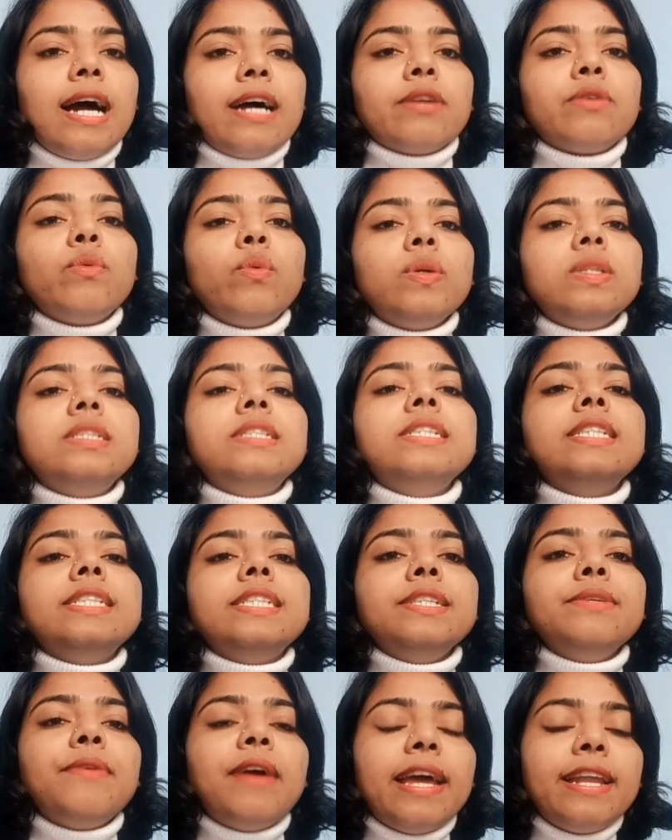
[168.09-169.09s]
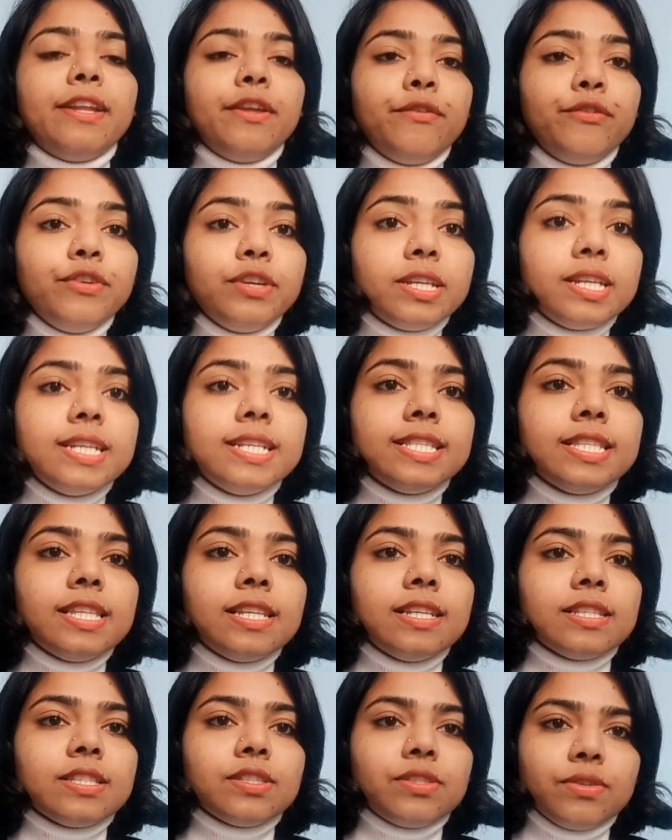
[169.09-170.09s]
are qualitative and
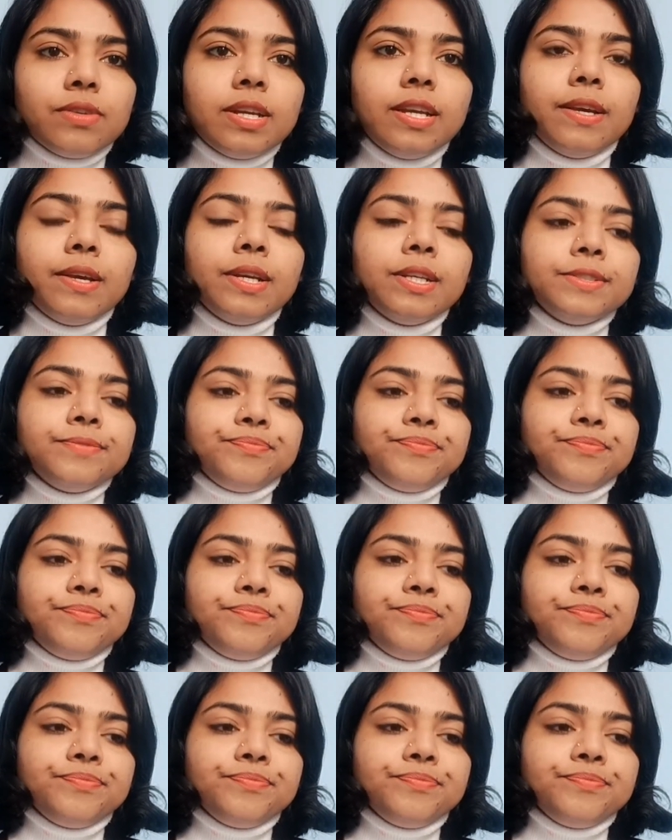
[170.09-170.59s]
efficacious. Okay,